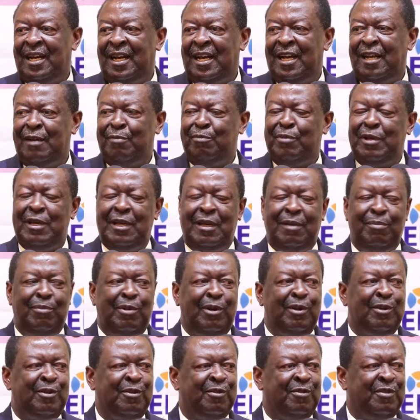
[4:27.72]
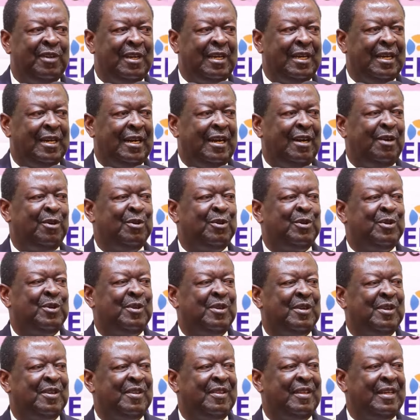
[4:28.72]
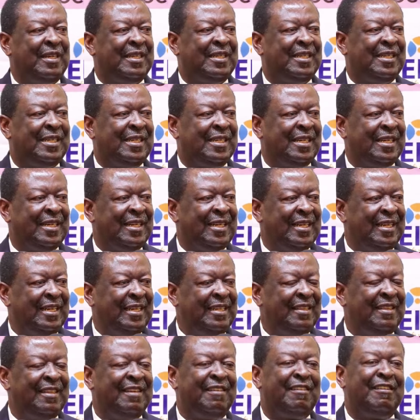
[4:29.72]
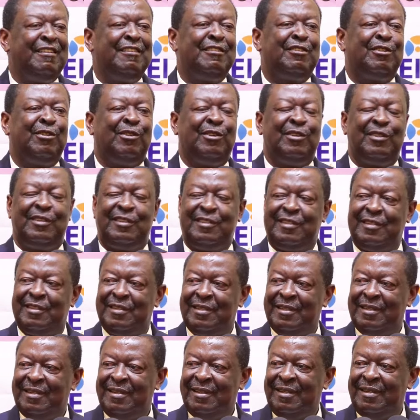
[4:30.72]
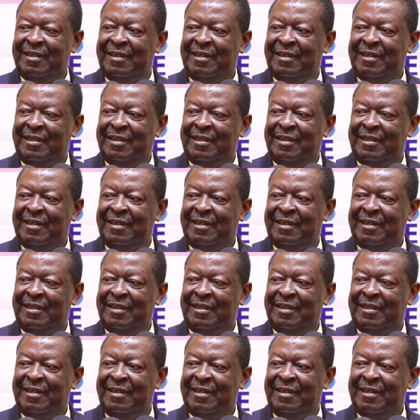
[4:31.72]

and be able to figure out that in the resource